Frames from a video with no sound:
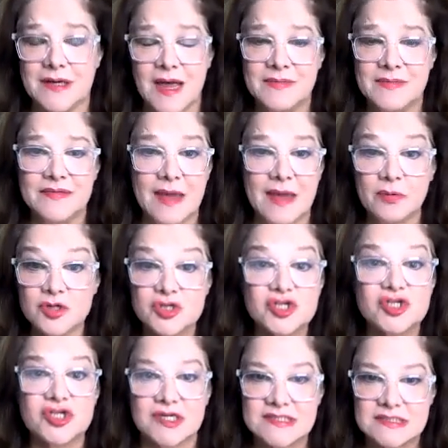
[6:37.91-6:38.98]
I mean, they were
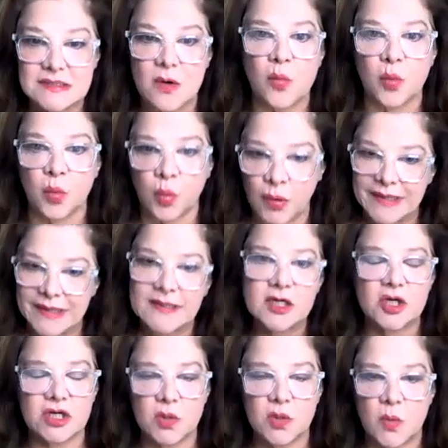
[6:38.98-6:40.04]
just really
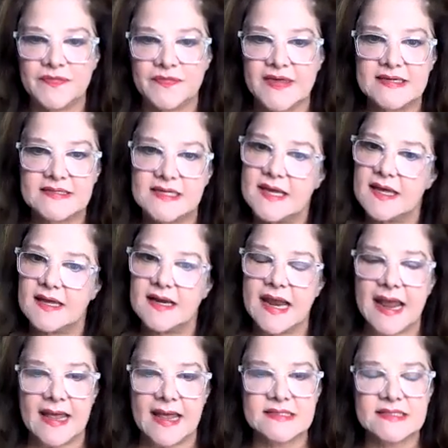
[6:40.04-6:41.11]
good at what they did.
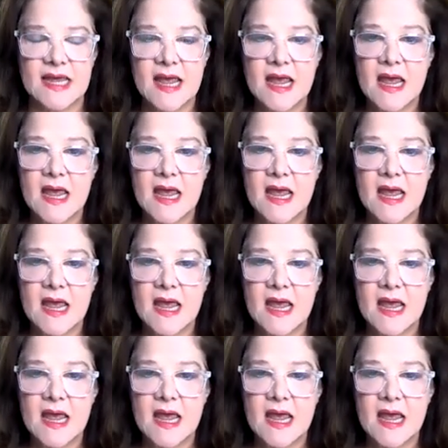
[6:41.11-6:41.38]
And